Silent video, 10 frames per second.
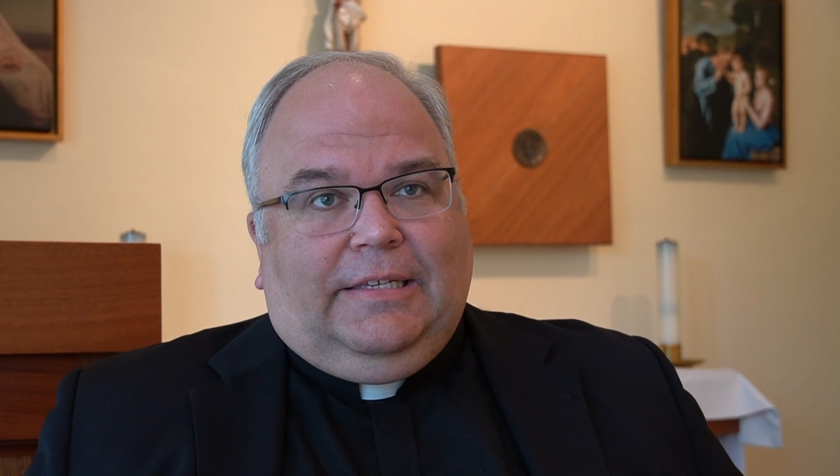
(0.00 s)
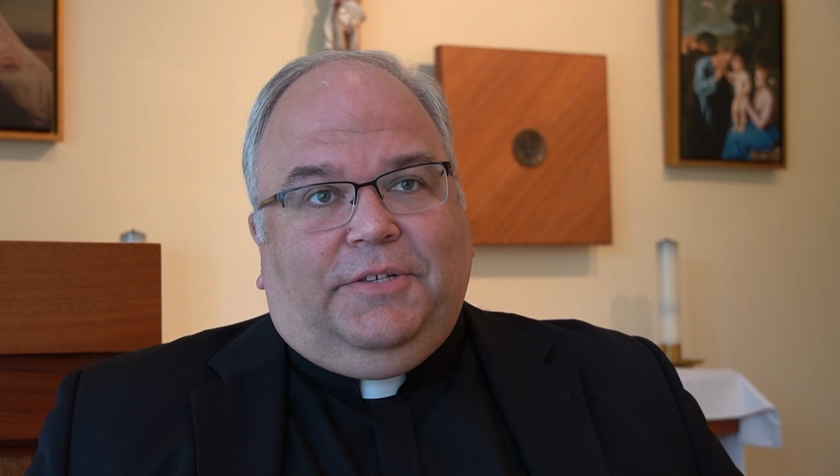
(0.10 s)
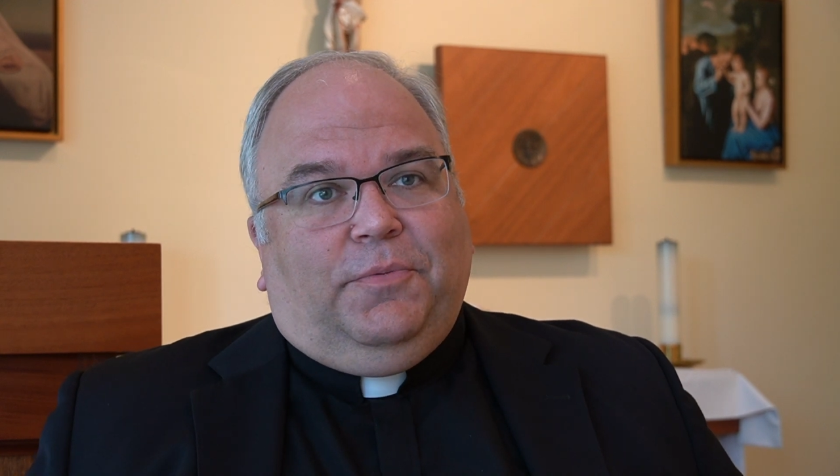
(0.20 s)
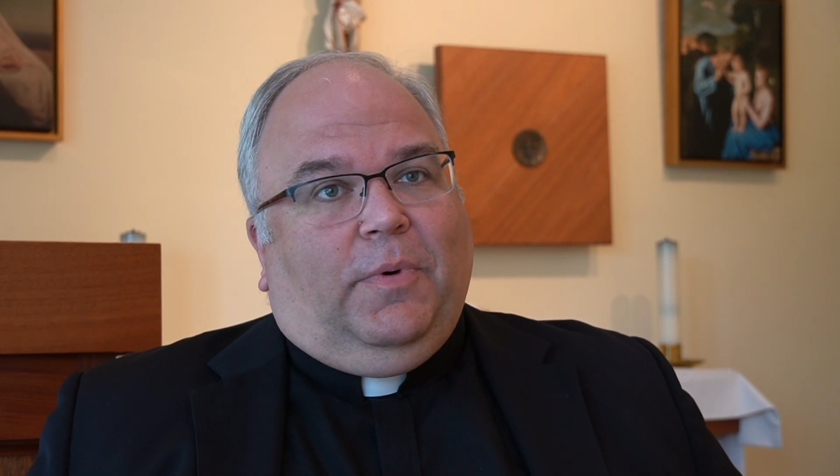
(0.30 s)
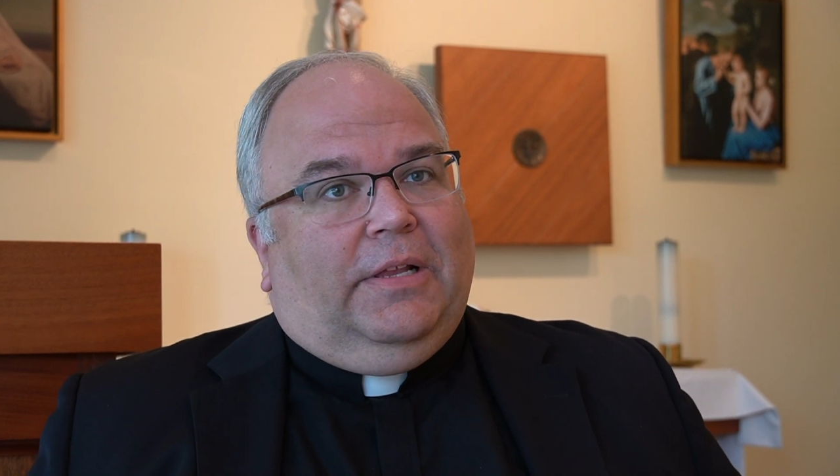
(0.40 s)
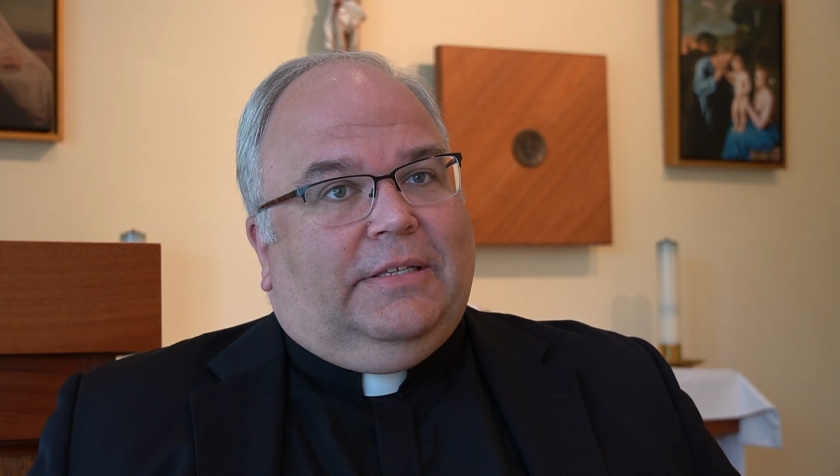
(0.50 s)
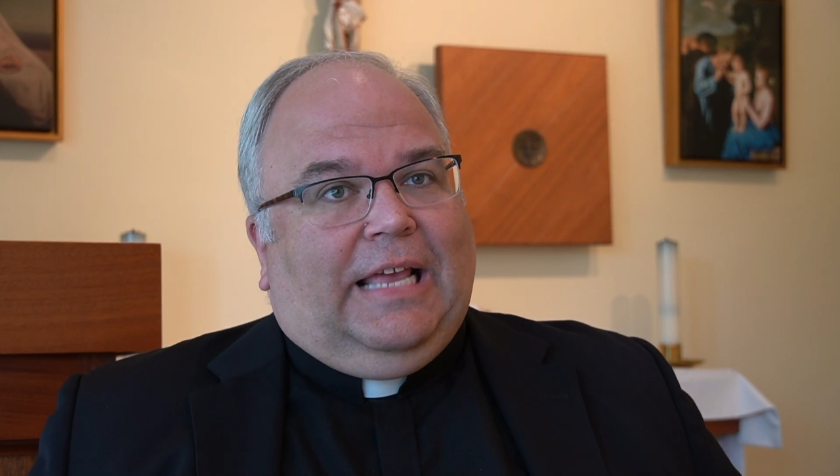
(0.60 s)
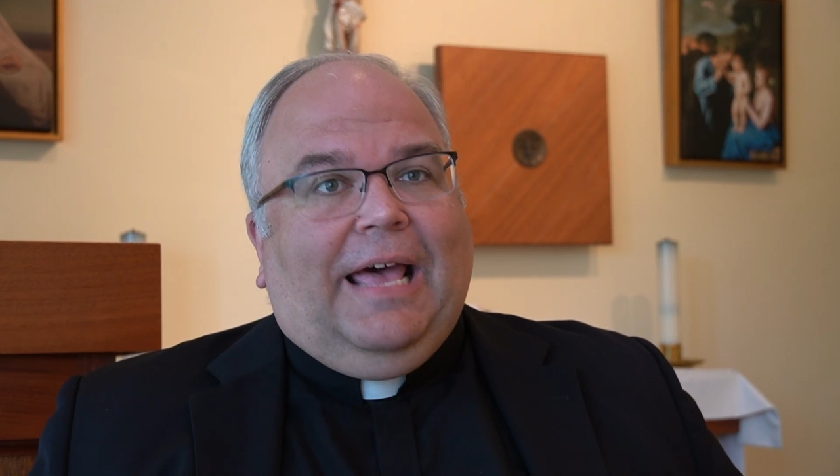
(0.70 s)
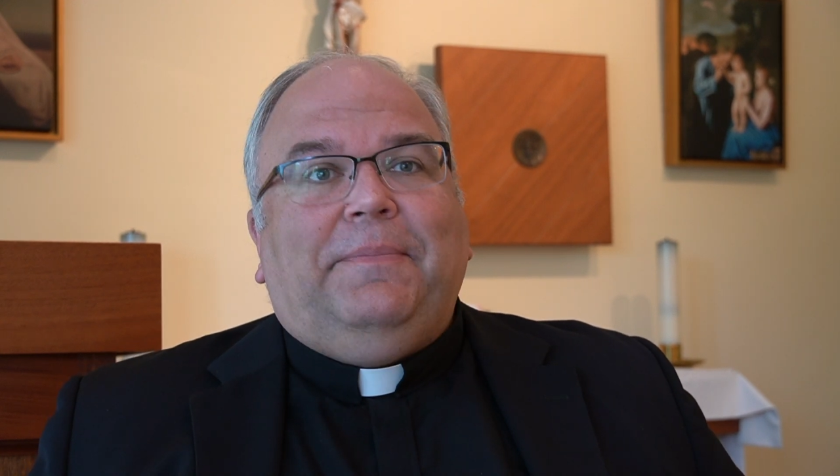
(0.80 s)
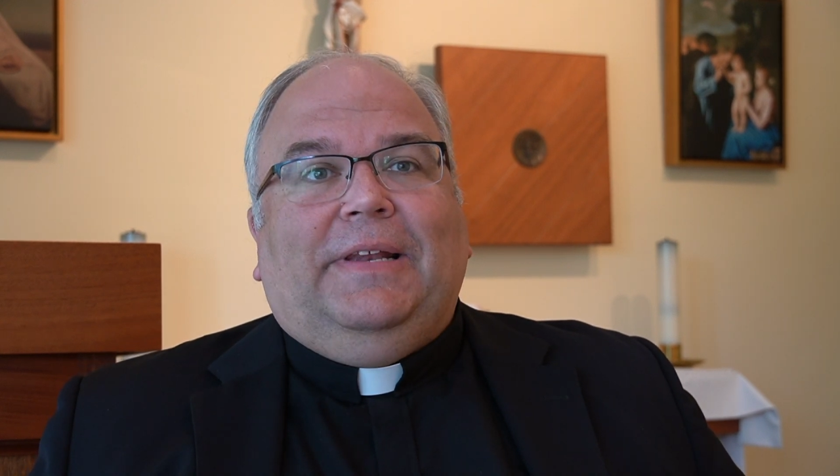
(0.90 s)
is what's
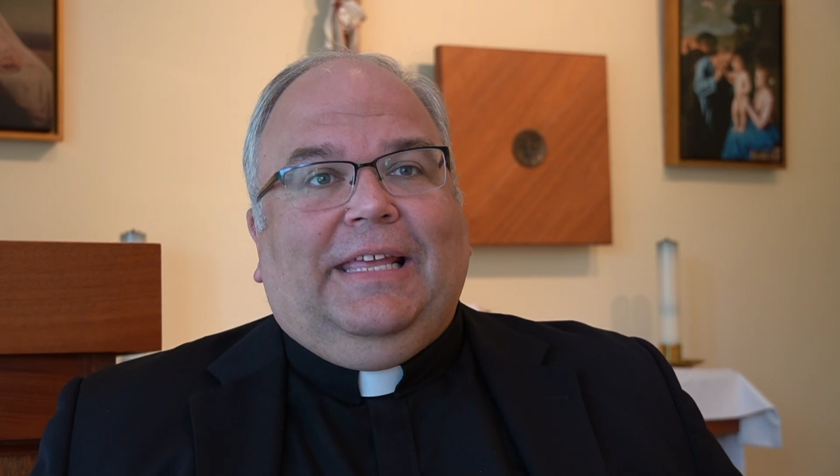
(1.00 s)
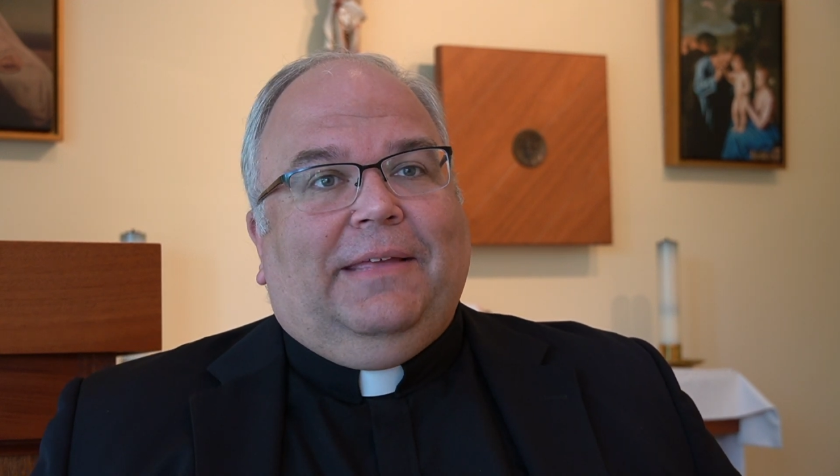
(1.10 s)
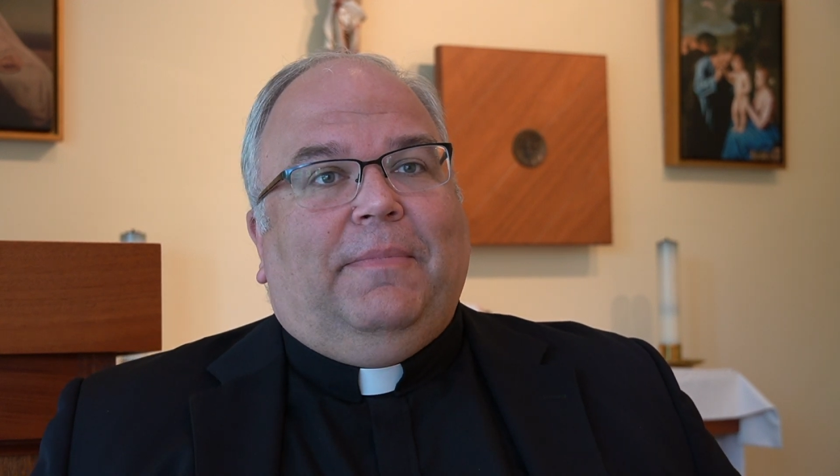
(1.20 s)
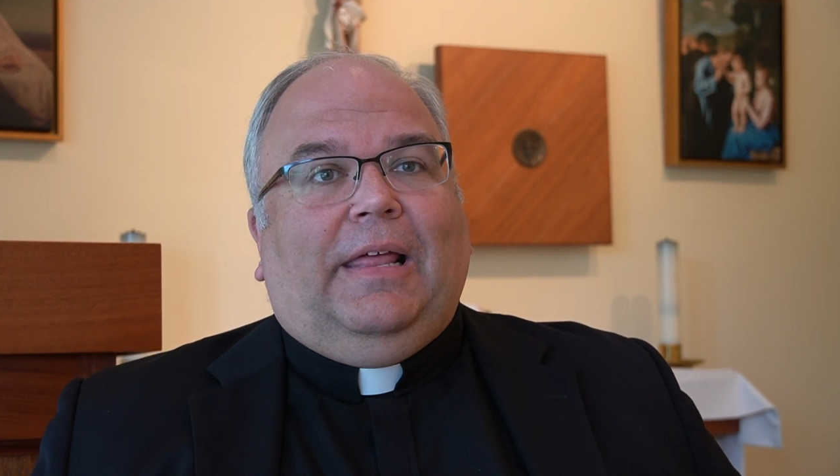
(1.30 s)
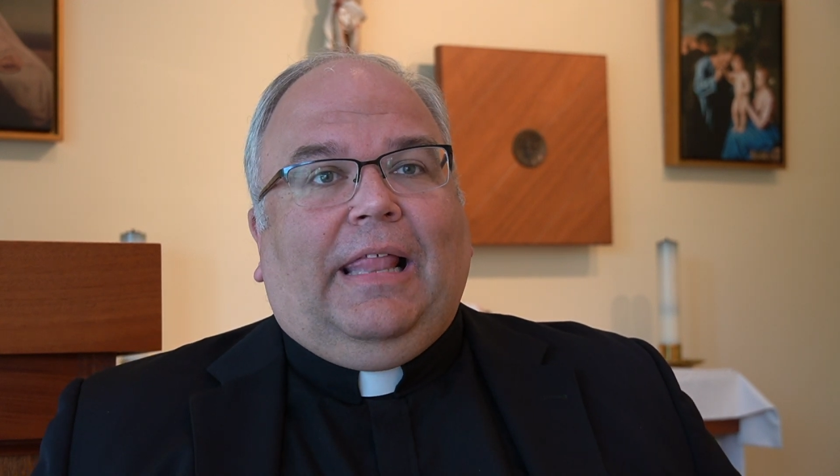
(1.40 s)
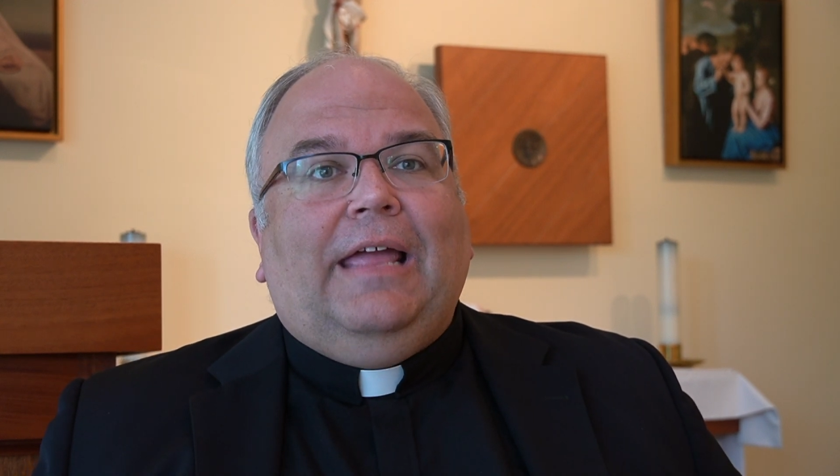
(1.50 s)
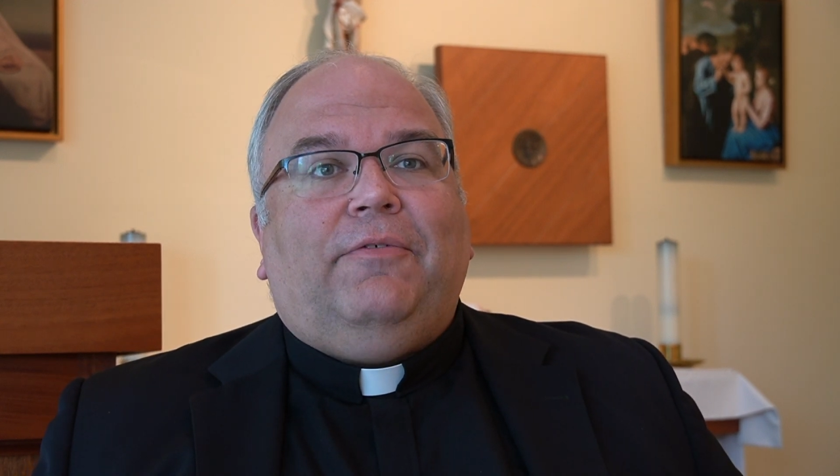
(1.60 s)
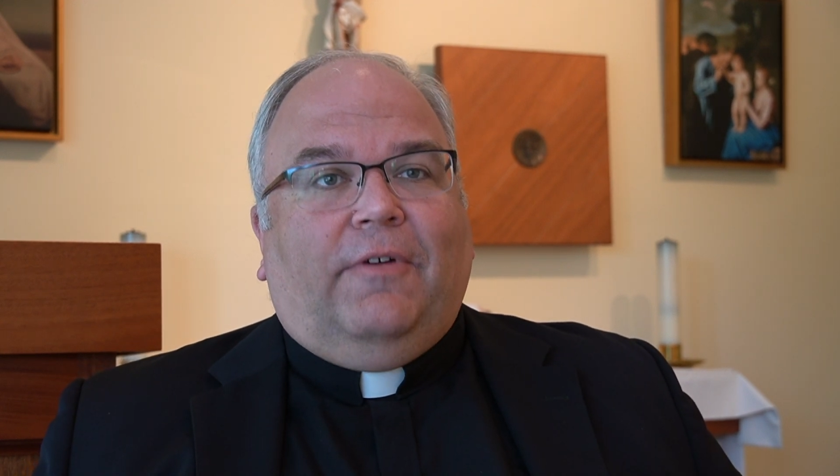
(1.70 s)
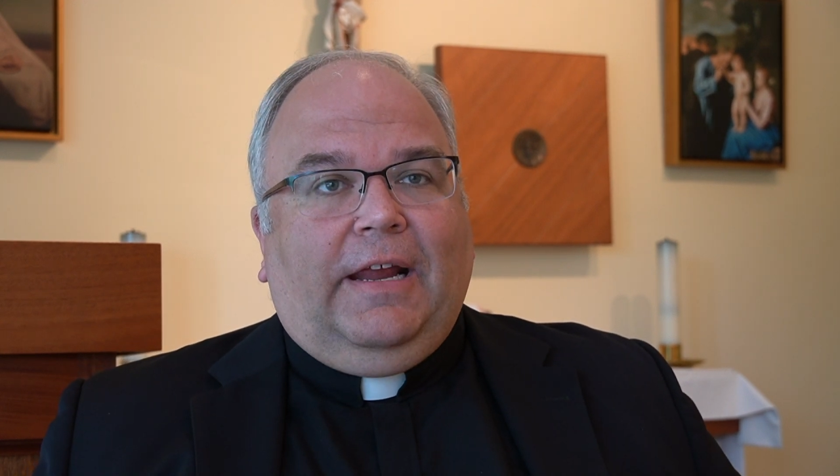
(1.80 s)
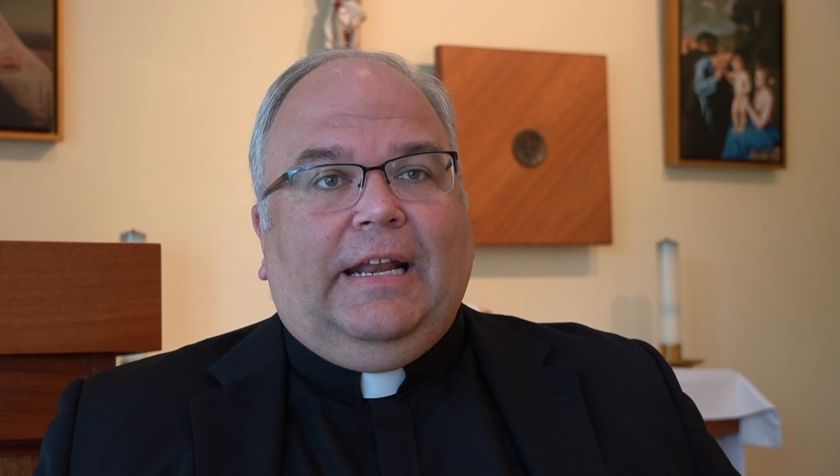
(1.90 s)
happening in my
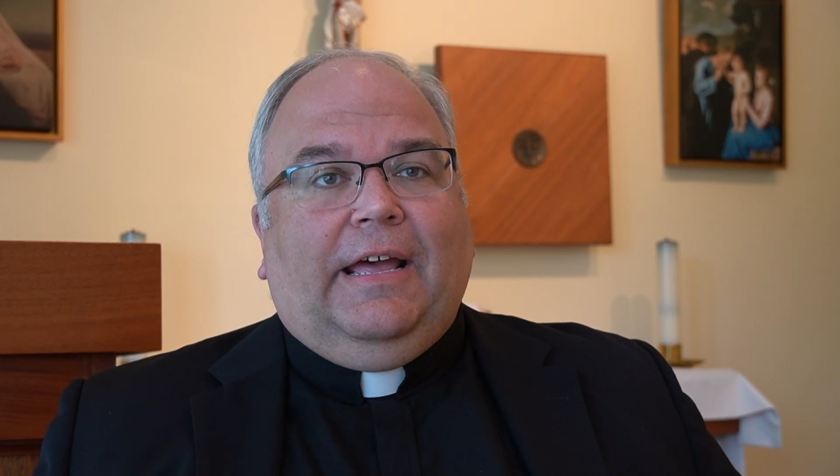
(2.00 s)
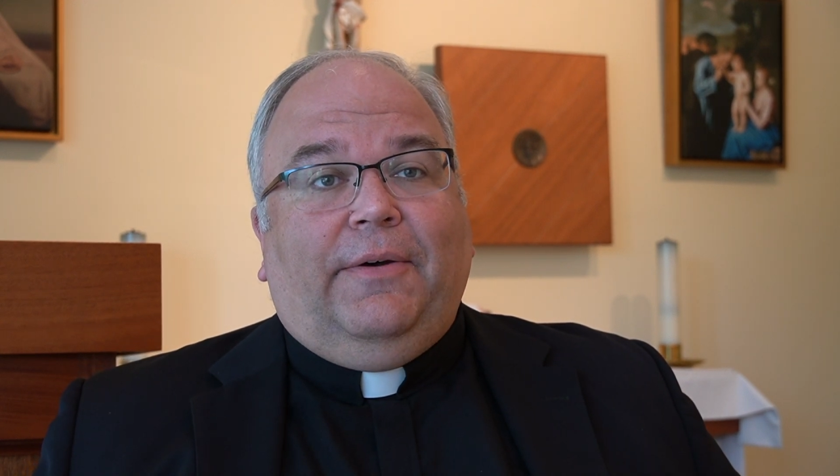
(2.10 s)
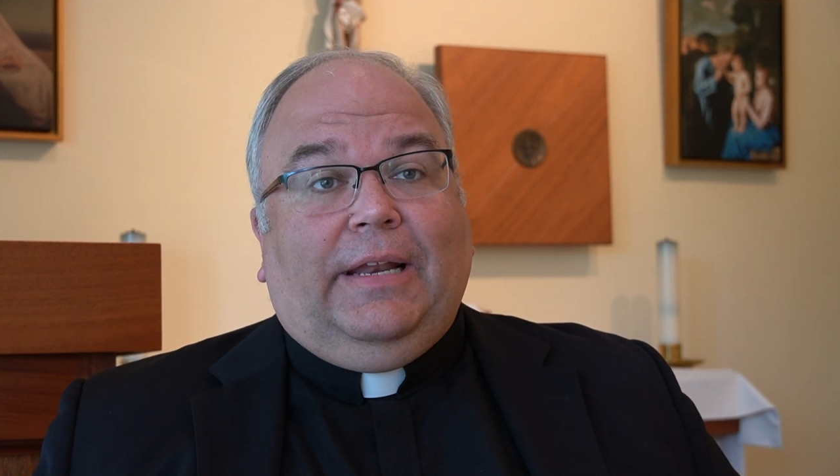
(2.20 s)
life right now.